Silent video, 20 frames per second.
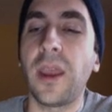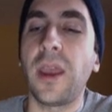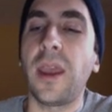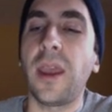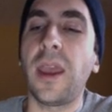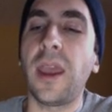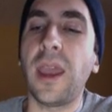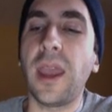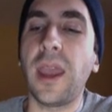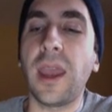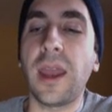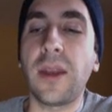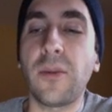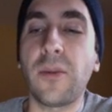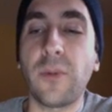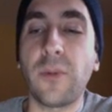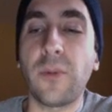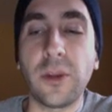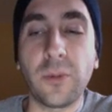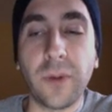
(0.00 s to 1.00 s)
And
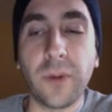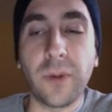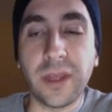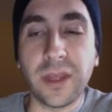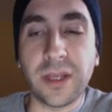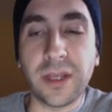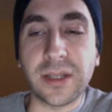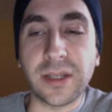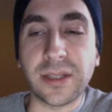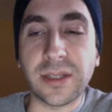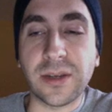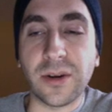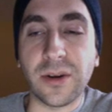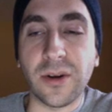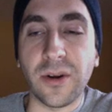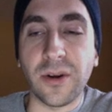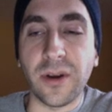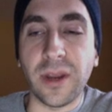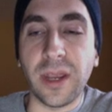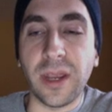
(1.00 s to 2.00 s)
when you read this
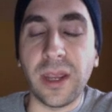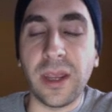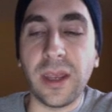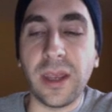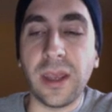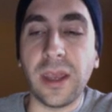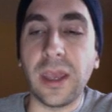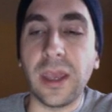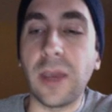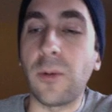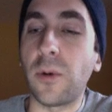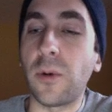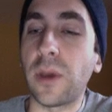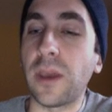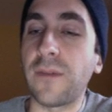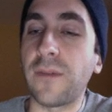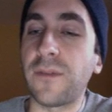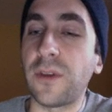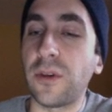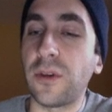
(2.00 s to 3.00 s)
story, it will
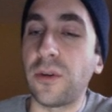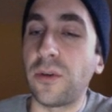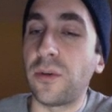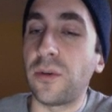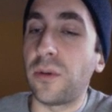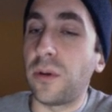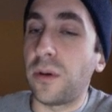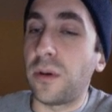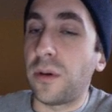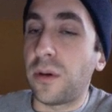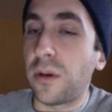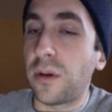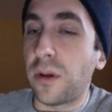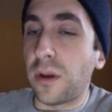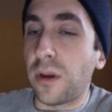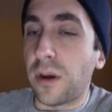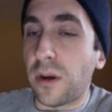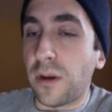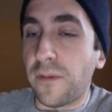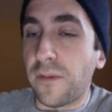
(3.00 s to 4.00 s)
give you
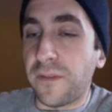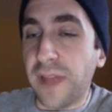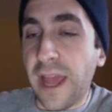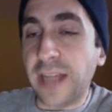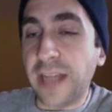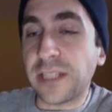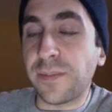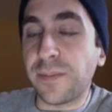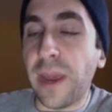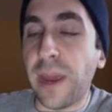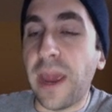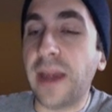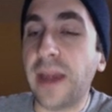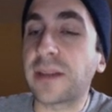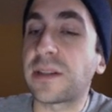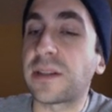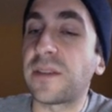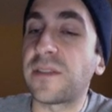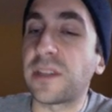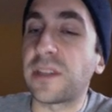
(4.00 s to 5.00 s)

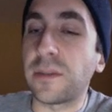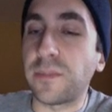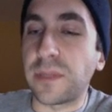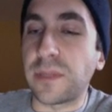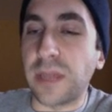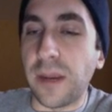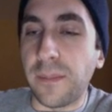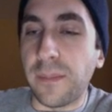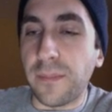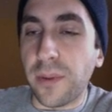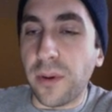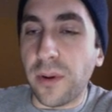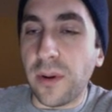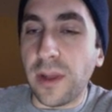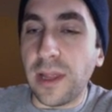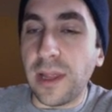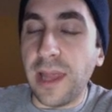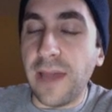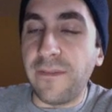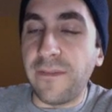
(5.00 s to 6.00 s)
flashbacks of September
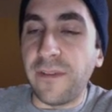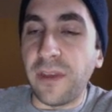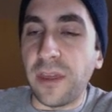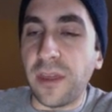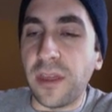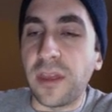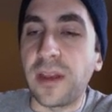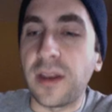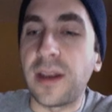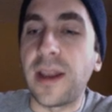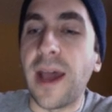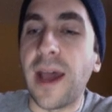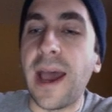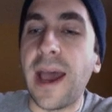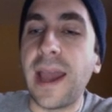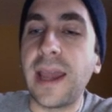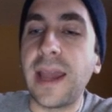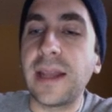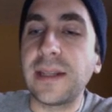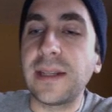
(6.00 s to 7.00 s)
11th,
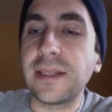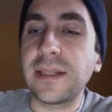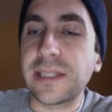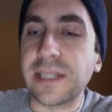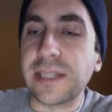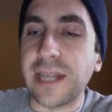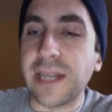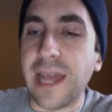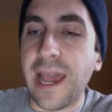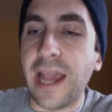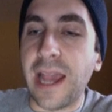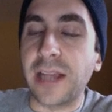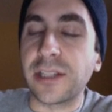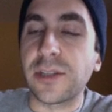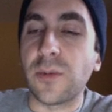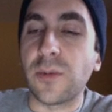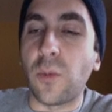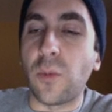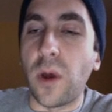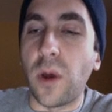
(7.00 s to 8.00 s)

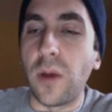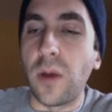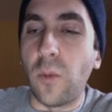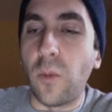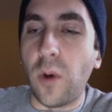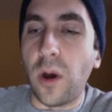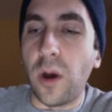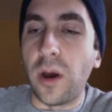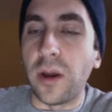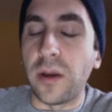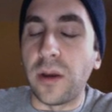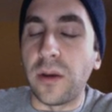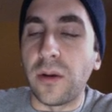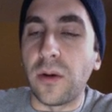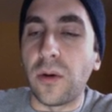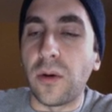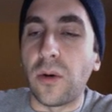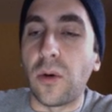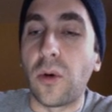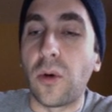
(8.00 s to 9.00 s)
9/11,
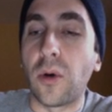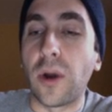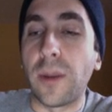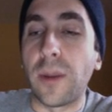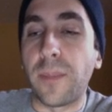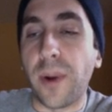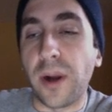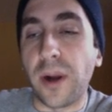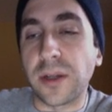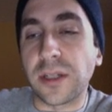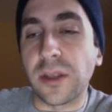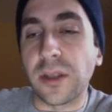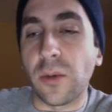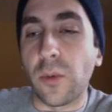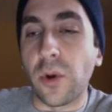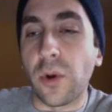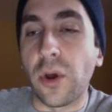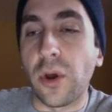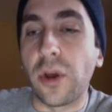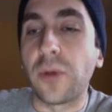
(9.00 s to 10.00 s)
or in parts of the
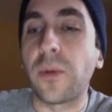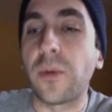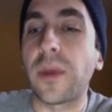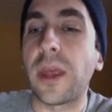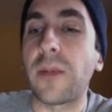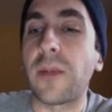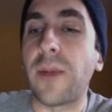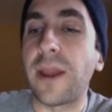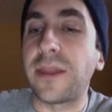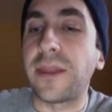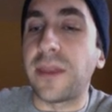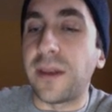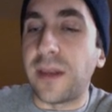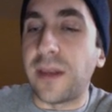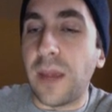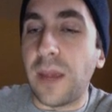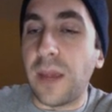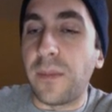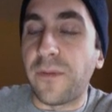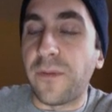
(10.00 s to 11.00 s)
world where they write the
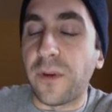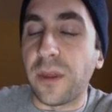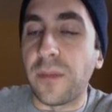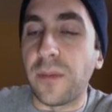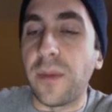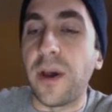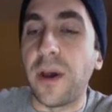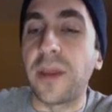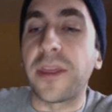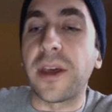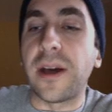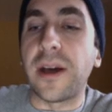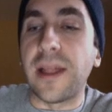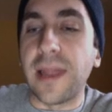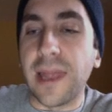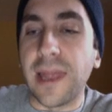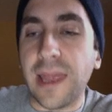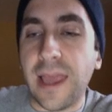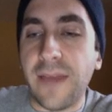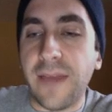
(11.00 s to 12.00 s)
day before the month,
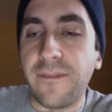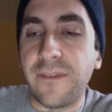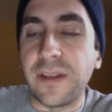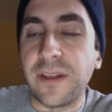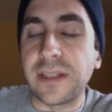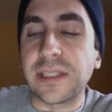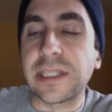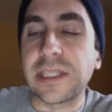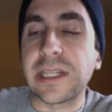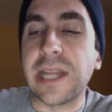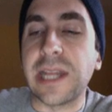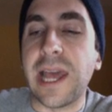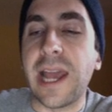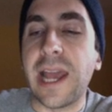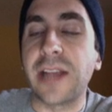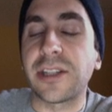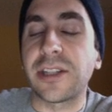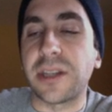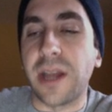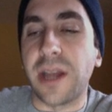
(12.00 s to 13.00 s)

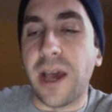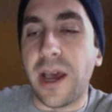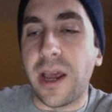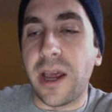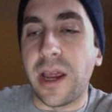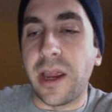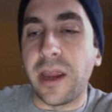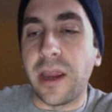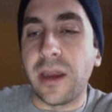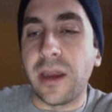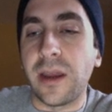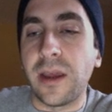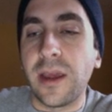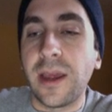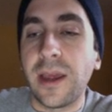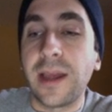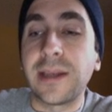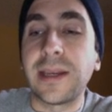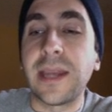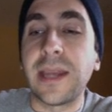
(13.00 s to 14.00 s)
11/9.
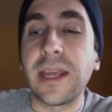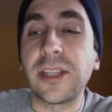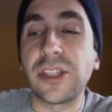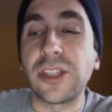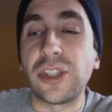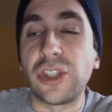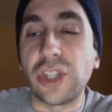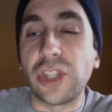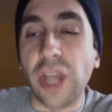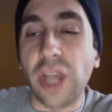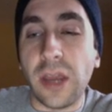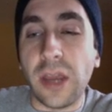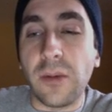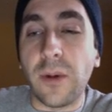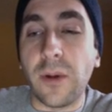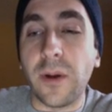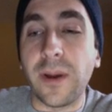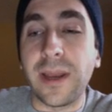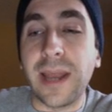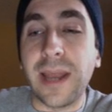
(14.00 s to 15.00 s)
Today's
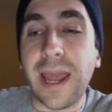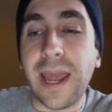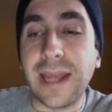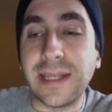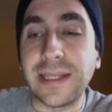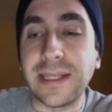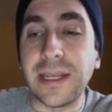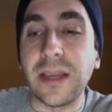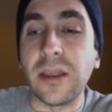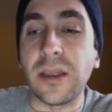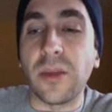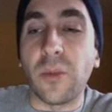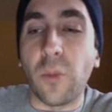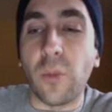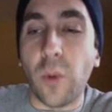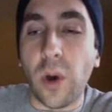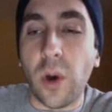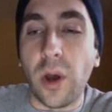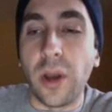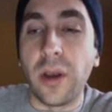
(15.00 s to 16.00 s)
January 19th,
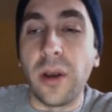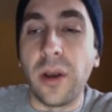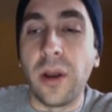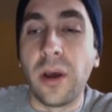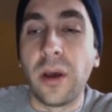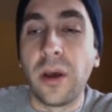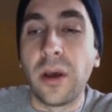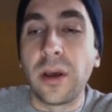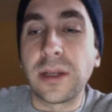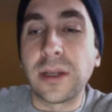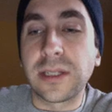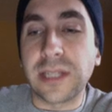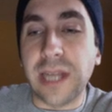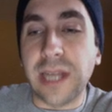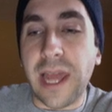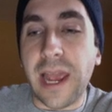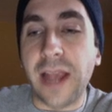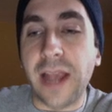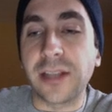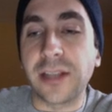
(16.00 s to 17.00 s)

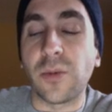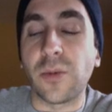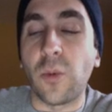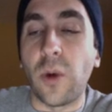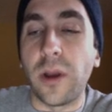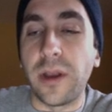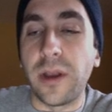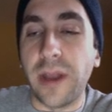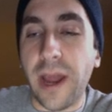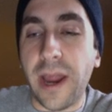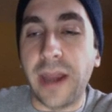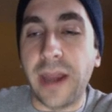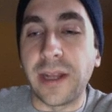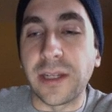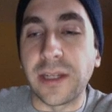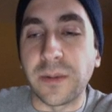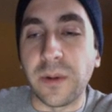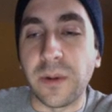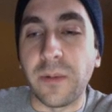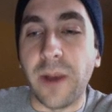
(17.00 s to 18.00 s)
1/19,
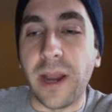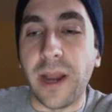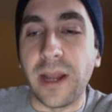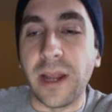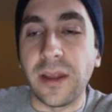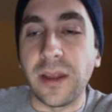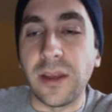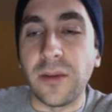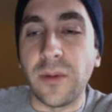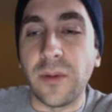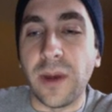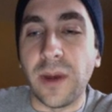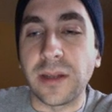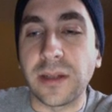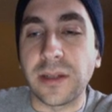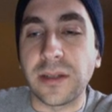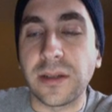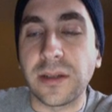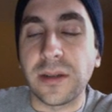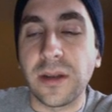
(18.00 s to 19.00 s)
as we write in the
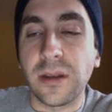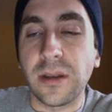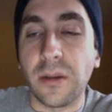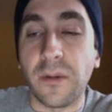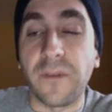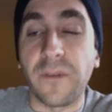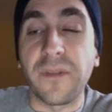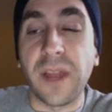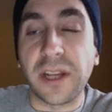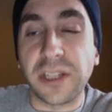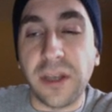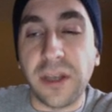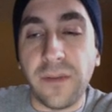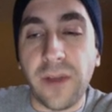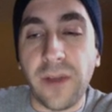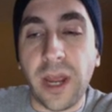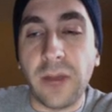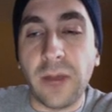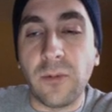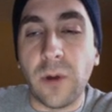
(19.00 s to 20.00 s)
US. The reflection of
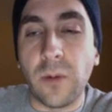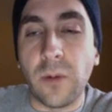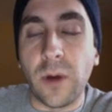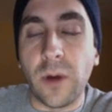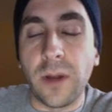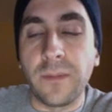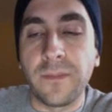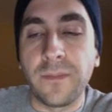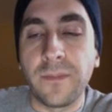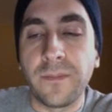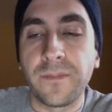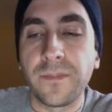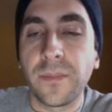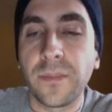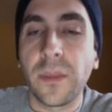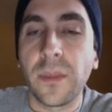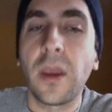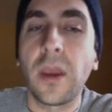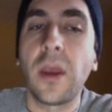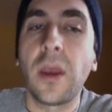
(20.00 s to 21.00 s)
9/11.
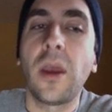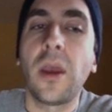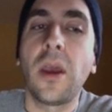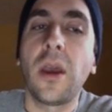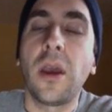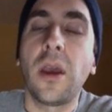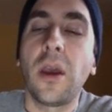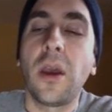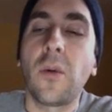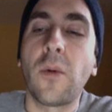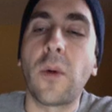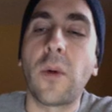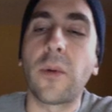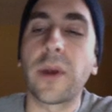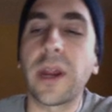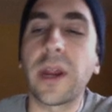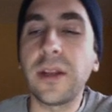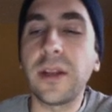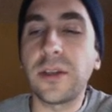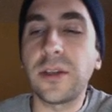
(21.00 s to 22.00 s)
What we're
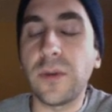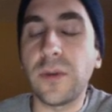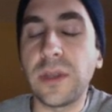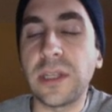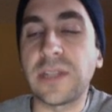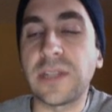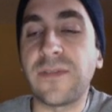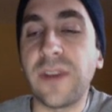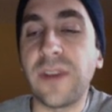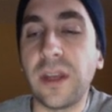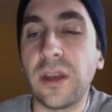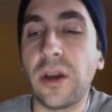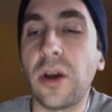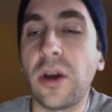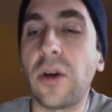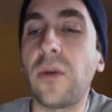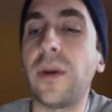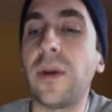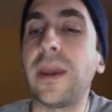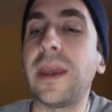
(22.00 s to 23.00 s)
going to do in this
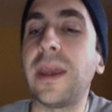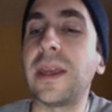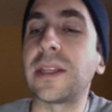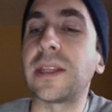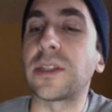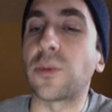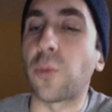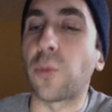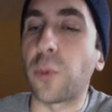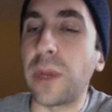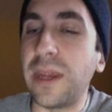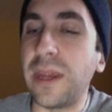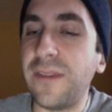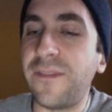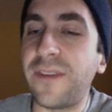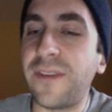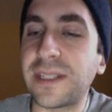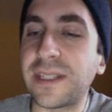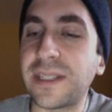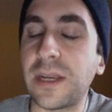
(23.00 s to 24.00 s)
video is
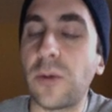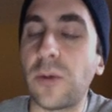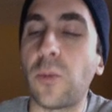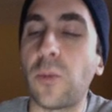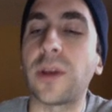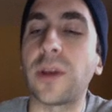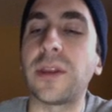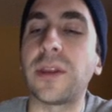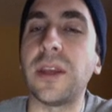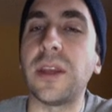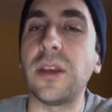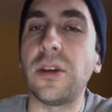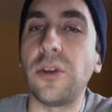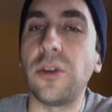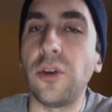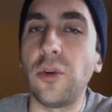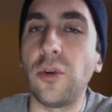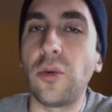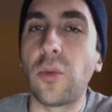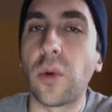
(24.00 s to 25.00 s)
revisit what the
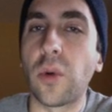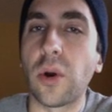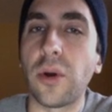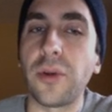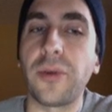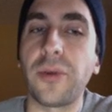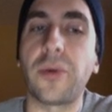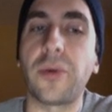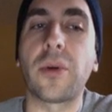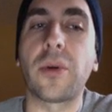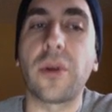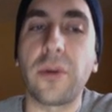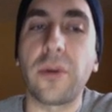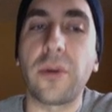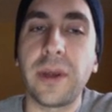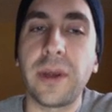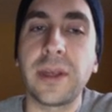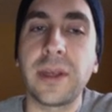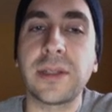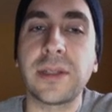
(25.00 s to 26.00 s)
New World Order
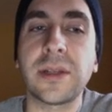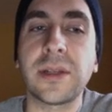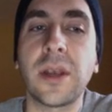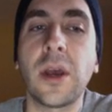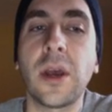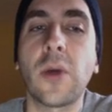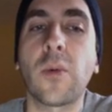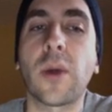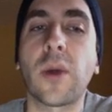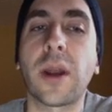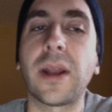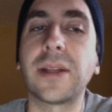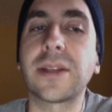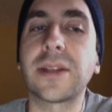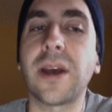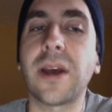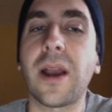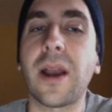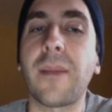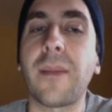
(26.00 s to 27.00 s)
is. We're going to
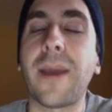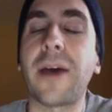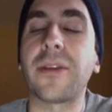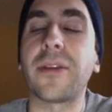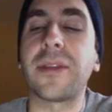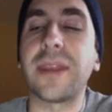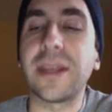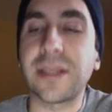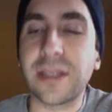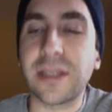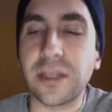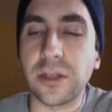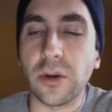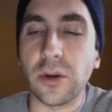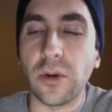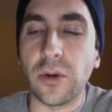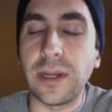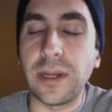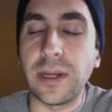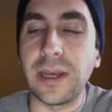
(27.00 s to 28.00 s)
talk about this
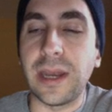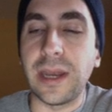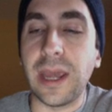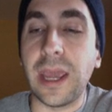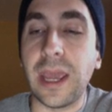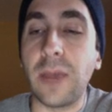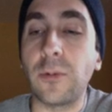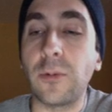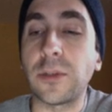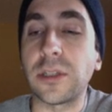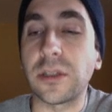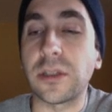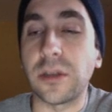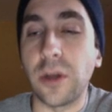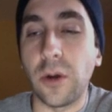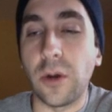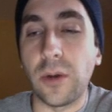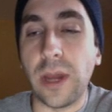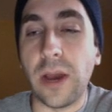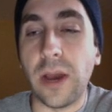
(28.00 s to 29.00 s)
story today, which is
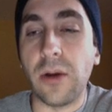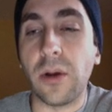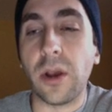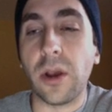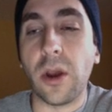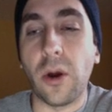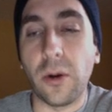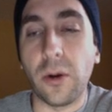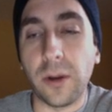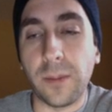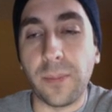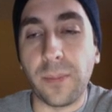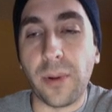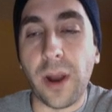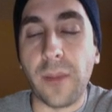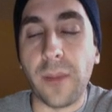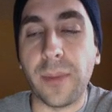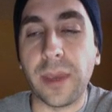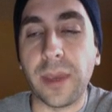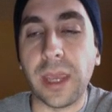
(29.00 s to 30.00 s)
no doubt coded
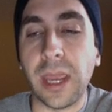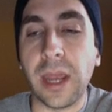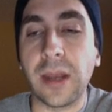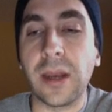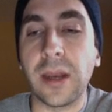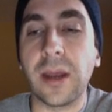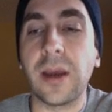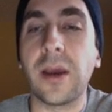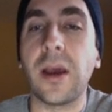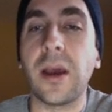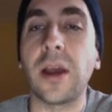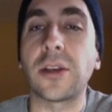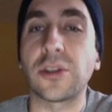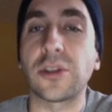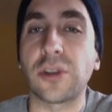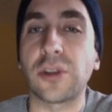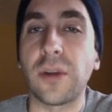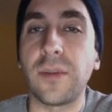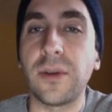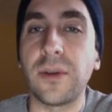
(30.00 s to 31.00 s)
propaganda, a
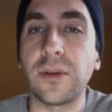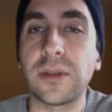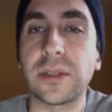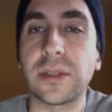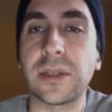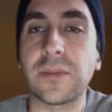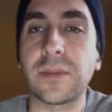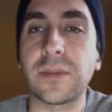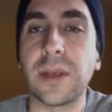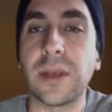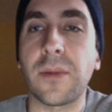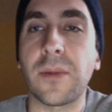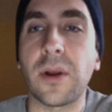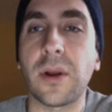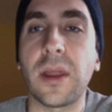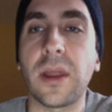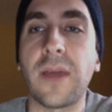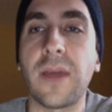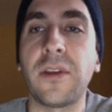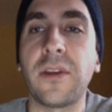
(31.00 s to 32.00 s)
tribute to September
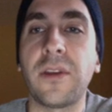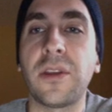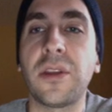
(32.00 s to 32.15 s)
11th.